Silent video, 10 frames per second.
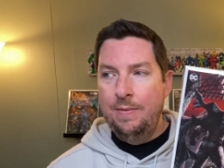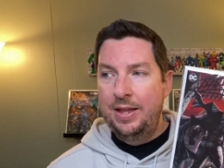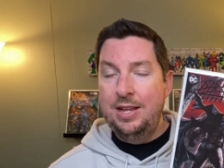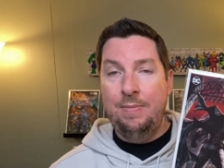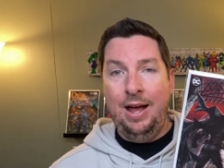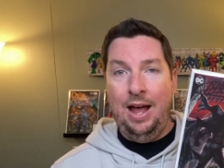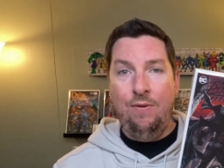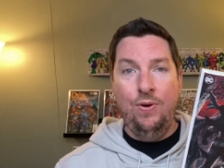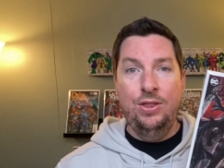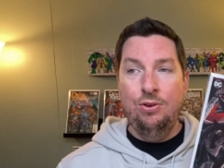And then about
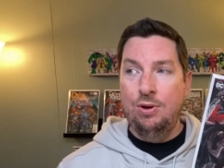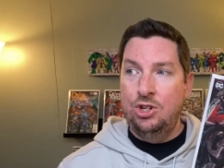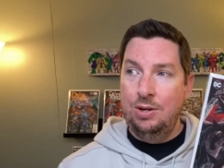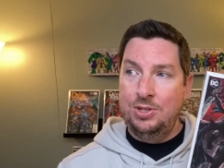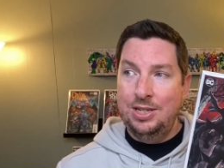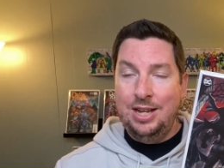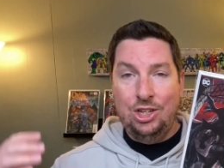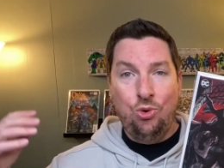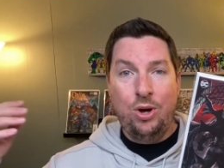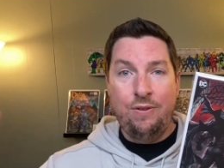halfway through, it jumps to day
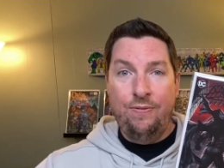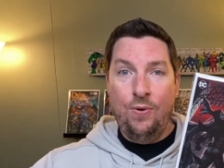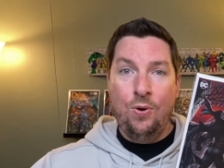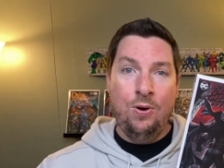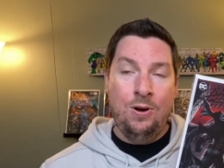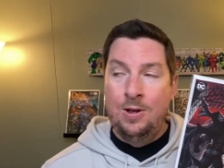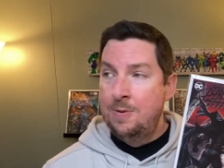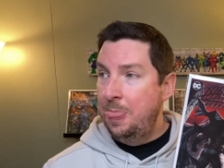24,